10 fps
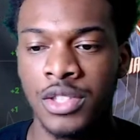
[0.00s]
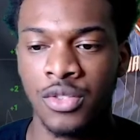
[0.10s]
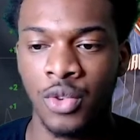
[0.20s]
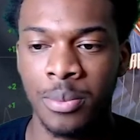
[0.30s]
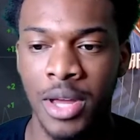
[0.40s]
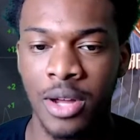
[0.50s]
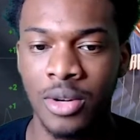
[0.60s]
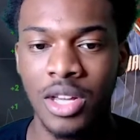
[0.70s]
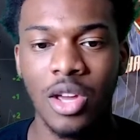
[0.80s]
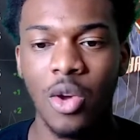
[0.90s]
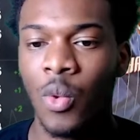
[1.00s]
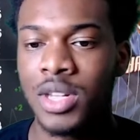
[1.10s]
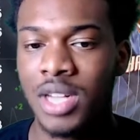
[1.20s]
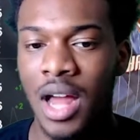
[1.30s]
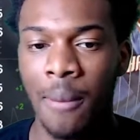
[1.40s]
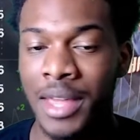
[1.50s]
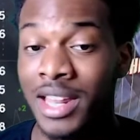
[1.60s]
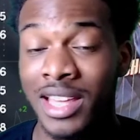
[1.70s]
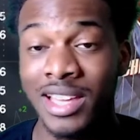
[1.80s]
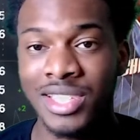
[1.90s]
rebound, which
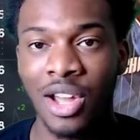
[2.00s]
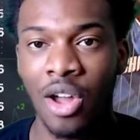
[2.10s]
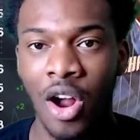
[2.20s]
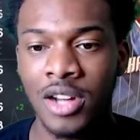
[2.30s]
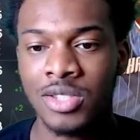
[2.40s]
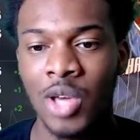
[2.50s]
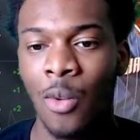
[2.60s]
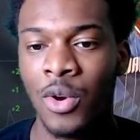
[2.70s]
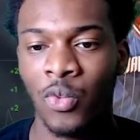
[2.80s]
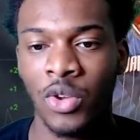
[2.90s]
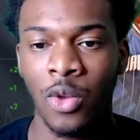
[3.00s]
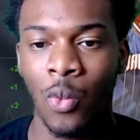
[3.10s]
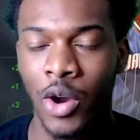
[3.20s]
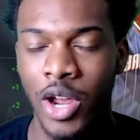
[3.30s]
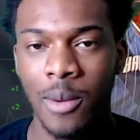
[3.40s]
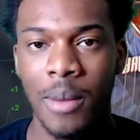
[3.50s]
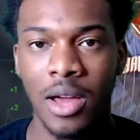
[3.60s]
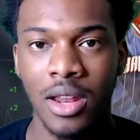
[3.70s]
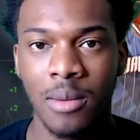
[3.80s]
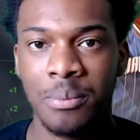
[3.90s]
he is a guard, so I wouldn't really worry about
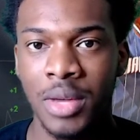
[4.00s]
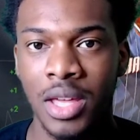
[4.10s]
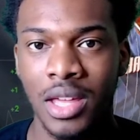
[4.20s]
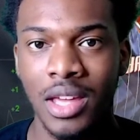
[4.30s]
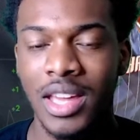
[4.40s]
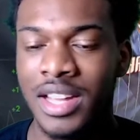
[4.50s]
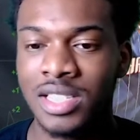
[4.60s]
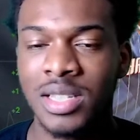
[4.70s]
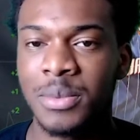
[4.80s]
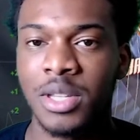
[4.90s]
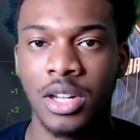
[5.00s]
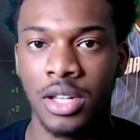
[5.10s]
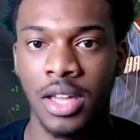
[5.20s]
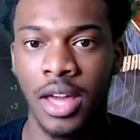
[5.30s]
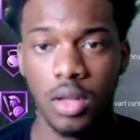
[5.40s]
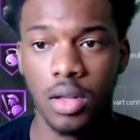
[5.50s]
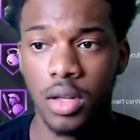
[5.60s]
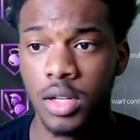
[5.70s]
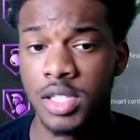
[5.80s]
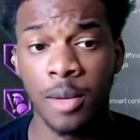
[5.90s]
it, but it's just something to look at.
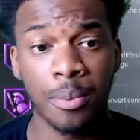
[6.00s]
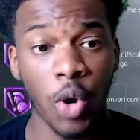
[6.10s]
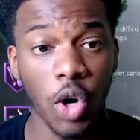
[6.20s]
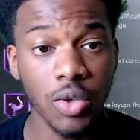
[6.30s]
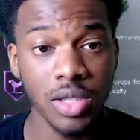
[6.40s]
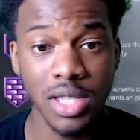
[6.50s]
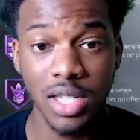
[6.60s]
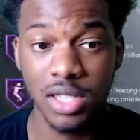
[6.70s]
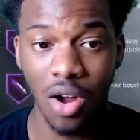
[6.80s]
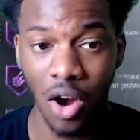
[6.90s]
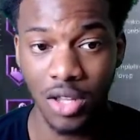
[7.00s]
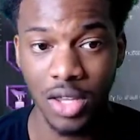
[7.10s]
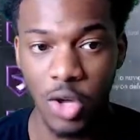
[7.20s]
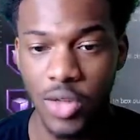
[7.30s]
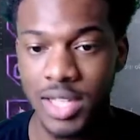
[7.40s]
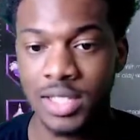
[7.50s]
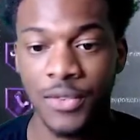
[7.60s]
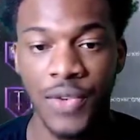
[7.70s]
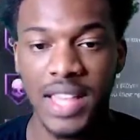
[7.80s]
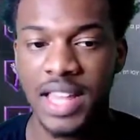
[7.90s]
Some pros to this card though is the
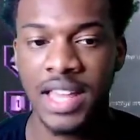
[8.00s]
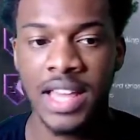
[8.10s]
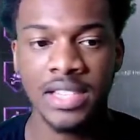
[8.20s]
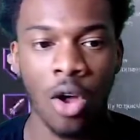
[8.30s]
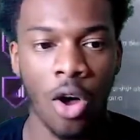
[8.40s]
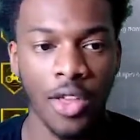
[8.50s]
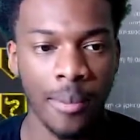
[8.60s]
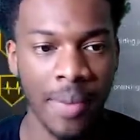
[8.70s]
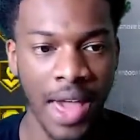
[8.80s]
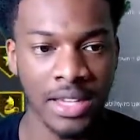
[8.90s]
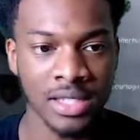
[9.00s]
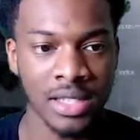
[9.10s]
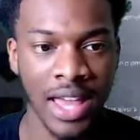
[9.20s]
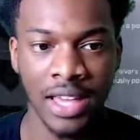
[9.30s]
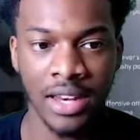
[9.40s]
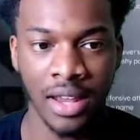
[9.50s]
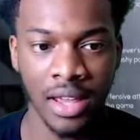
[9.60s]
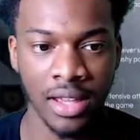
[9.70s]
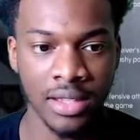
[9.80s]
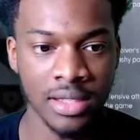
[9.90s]
fact that he has all the badges that he
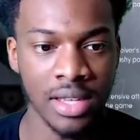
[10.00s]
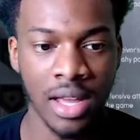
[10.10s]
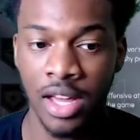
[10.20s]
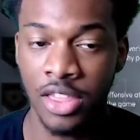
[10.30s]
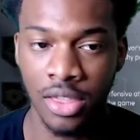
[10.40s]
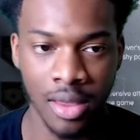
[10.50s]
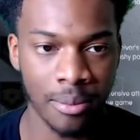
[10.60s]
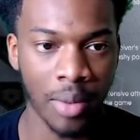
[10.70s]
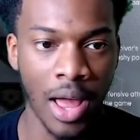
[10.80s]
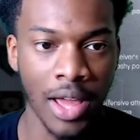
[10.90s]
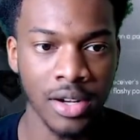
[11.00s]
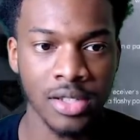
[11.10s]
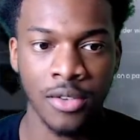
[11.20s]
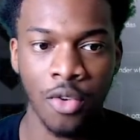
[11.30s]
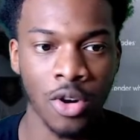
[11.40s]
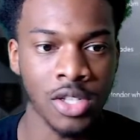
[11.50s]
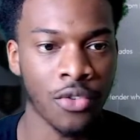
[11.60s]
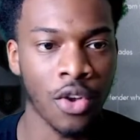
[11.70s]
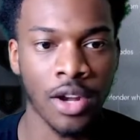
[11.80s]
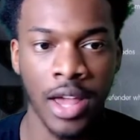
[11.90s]
needs, other than blinders. Of course, if
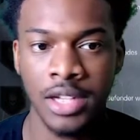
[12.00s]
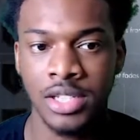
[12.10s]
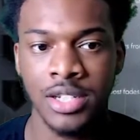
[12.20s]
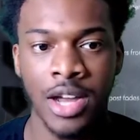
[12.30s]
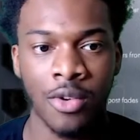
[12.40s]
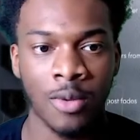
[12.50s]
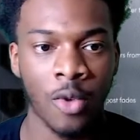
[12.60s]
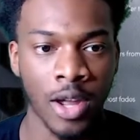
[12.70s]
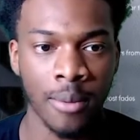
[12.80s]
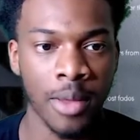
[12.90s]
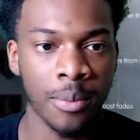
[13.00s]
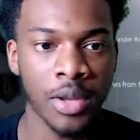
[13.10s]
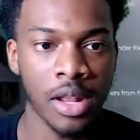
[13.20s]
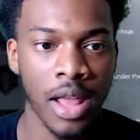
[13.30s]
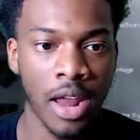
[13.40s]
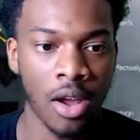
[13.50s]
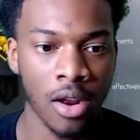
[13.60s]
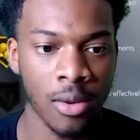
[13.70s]
you're on next gen, I would recommend putting that on him.